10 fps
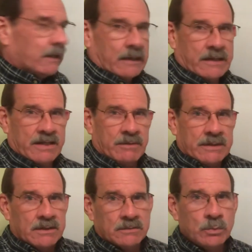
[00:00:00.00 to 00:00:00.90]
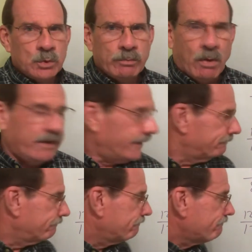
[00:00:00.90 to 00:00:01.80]
Another one, oh boy,
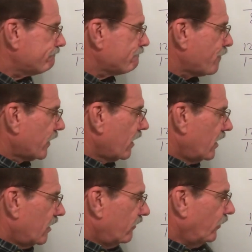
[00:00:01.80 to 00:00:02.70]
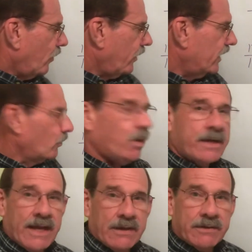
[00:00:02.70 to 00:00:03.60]
4 one
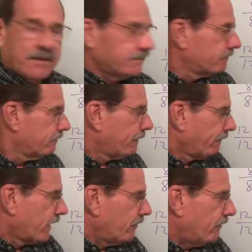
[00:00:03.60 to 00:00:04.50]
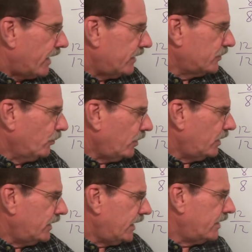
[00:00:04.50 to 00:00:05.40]
eighth, minus minus
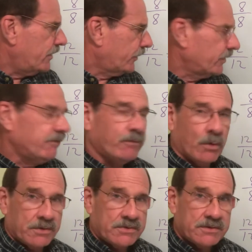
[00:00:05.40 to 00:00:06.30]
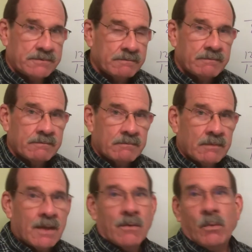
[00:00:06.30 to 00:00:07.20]
1 and 3 fourths.
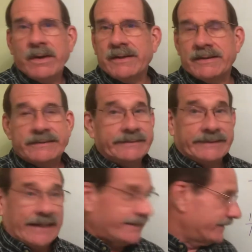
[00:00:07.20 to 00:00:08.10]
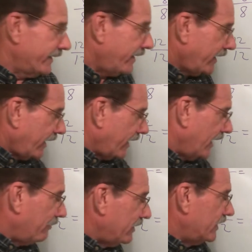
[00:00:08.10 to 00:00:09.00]
Well, that's not a
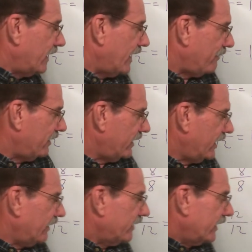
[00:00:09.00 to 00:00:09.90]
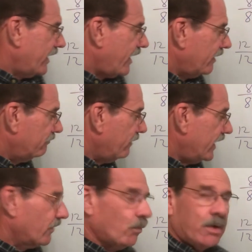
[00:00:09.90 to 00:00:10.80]
common denominator. I gotta
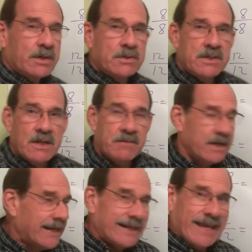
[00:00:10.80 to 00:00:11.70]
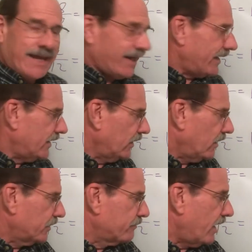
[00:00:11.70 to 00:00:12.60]
make one into the other. Can I
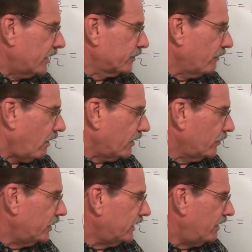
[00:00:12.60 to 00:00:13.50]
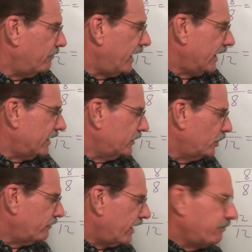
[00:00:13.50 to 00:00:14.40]
enlarge my smaller one and make it into
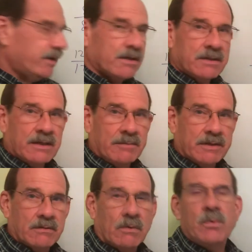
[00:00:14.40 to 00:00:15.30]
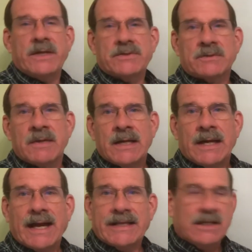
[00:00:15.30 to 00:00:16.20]
my bigger denominator? Oh yes,
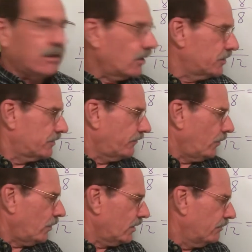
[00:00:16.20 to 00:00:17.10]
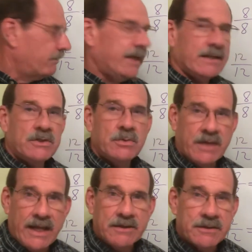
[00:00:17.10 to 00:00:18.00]
I can enlarge a four, make it into an
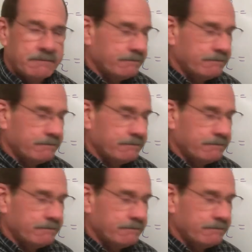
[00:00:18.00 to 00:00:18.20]
eight.